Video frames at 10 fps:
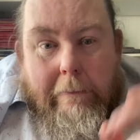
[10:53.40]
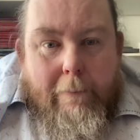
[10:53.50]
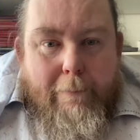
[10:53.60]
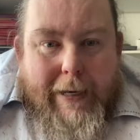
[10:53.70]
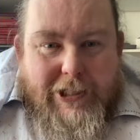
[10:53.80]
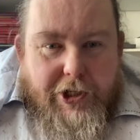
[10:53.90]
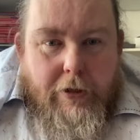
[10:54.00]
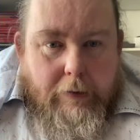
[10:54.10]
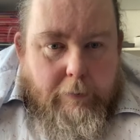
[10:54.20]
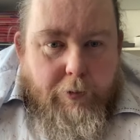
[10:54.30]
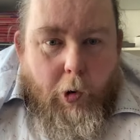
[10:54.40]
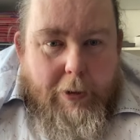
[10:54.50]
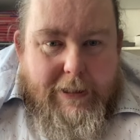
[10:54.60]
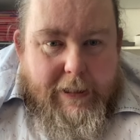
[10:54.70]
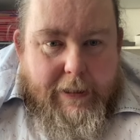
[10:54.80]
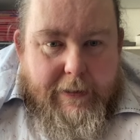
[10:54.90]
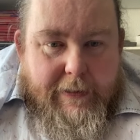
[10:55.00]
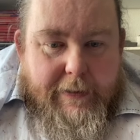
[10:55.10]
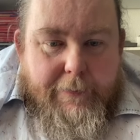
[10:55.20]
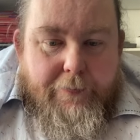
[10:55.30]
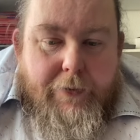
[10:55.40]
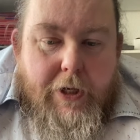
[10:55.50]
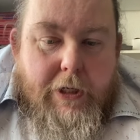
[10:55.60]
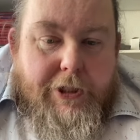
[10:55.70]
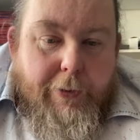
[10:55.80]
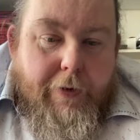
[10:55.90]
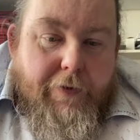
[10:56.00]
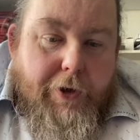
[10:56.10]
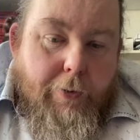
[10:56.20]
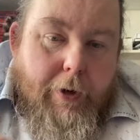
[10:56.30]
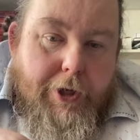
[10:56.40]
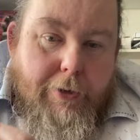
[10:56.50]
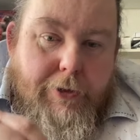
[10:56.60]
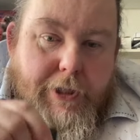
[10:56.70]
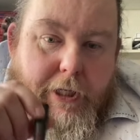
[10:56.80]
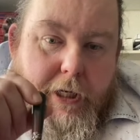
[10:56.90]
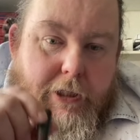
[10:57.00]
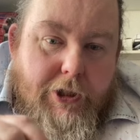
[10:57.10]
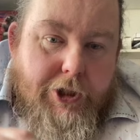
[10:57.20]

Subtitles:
magical properties. So if you were using it